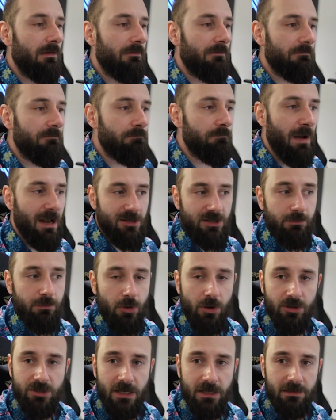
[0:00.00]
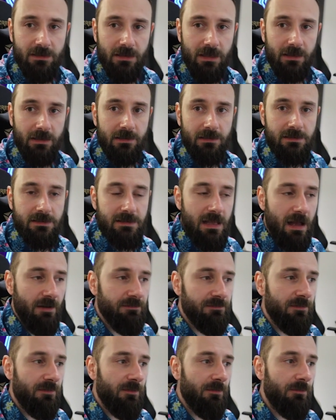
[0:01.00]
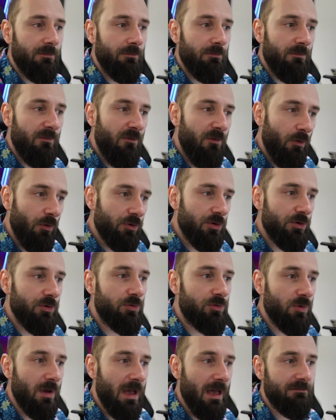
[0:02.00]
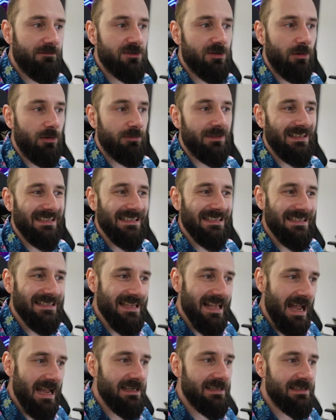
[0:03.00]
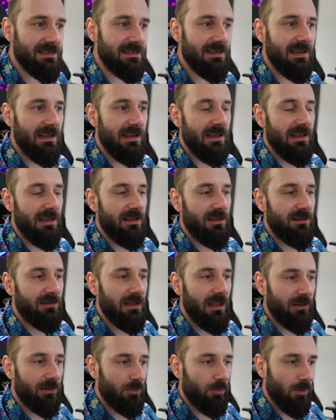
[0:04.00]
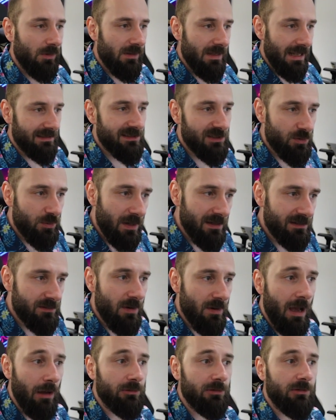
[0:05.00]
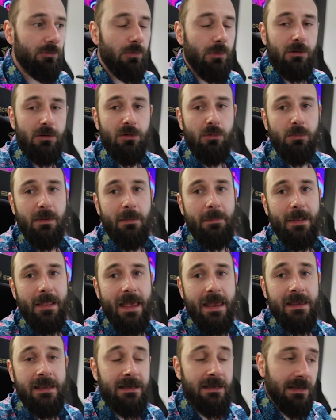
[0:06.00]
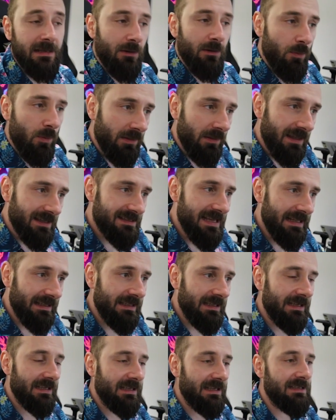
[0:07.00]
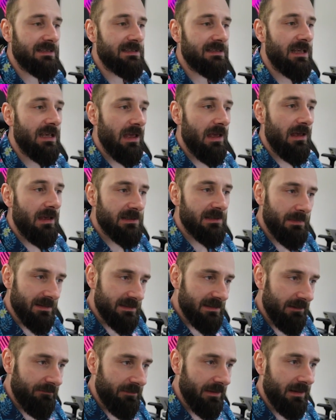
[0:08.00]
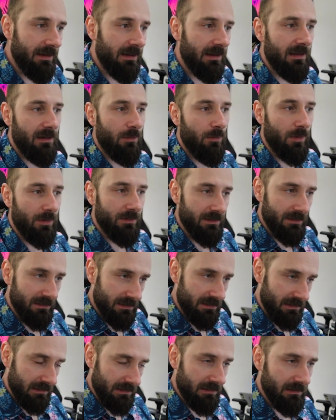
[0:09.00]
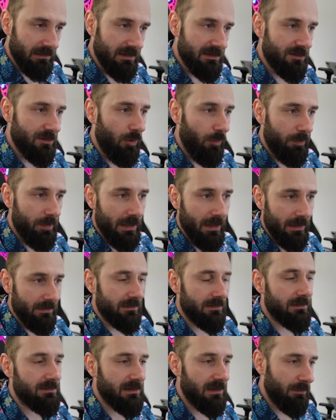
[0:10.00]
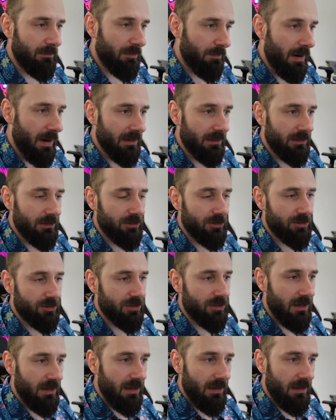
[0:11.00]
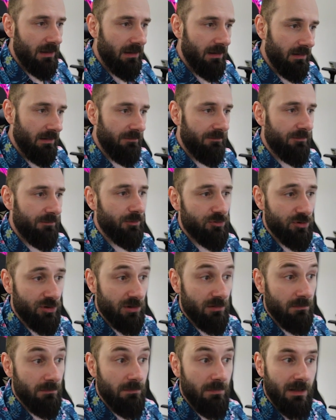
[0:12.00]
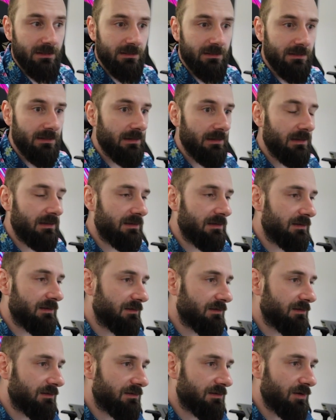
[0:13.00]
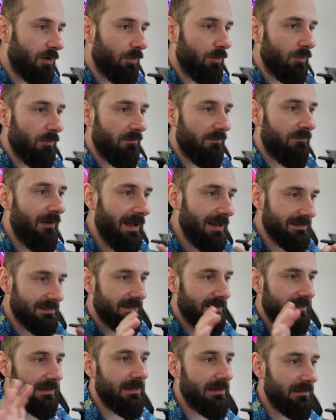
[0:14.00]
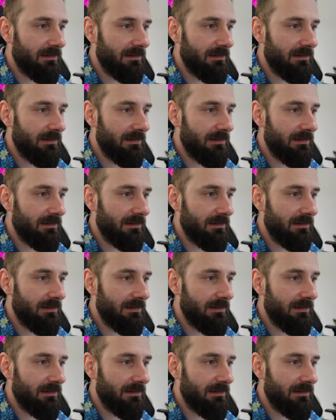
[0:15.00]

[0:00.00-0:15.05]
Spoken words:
passion project, like stuff for you to have something nice that will not stress you out where you'll be playing when the setting is specific, when it's dystopian, cyberpunkish future, but it's so vastly